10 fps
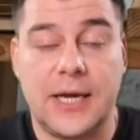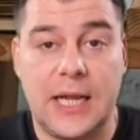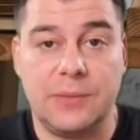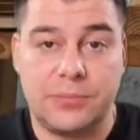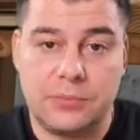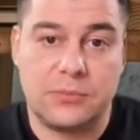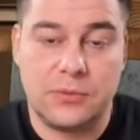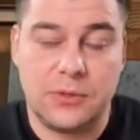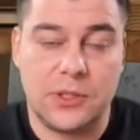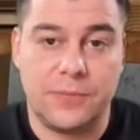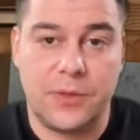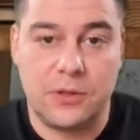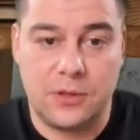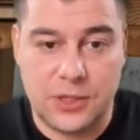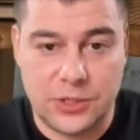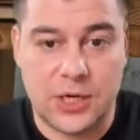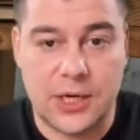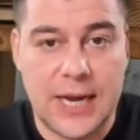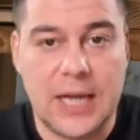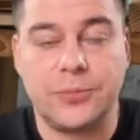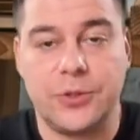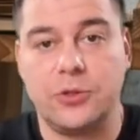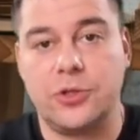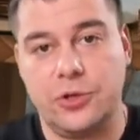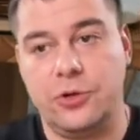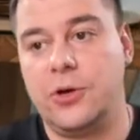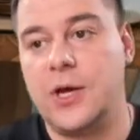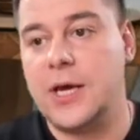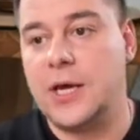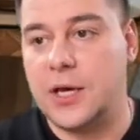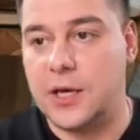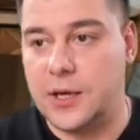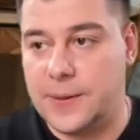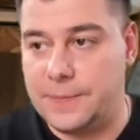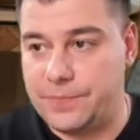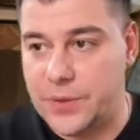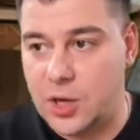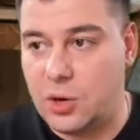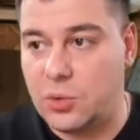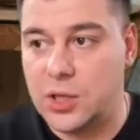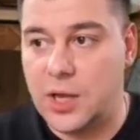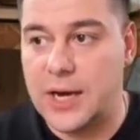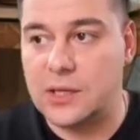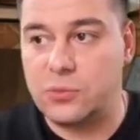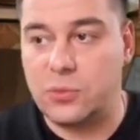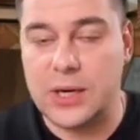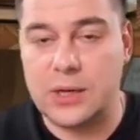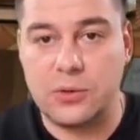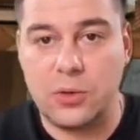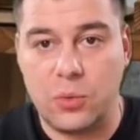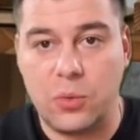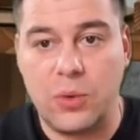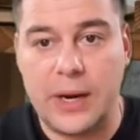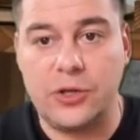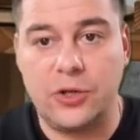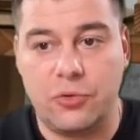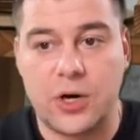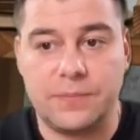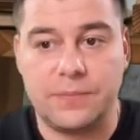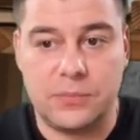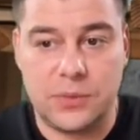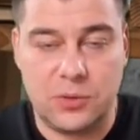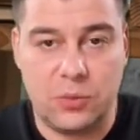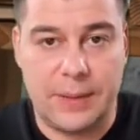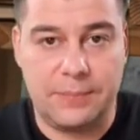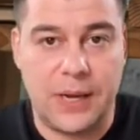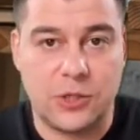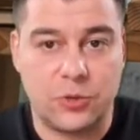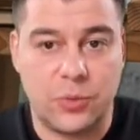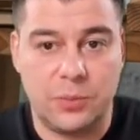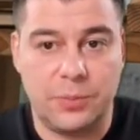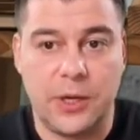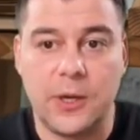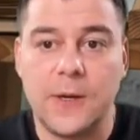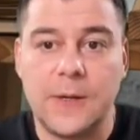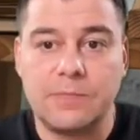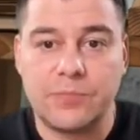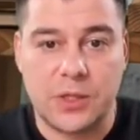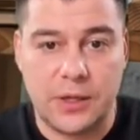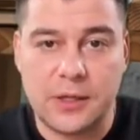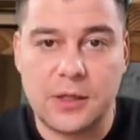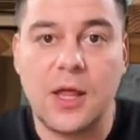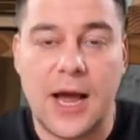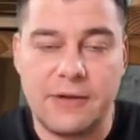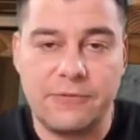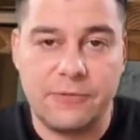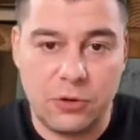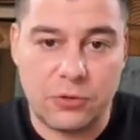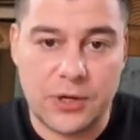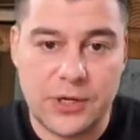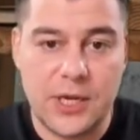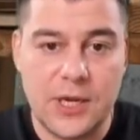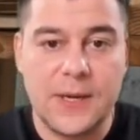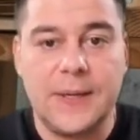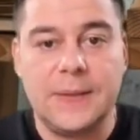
help, is going to help you to um go online, and where when your web page will be like live already,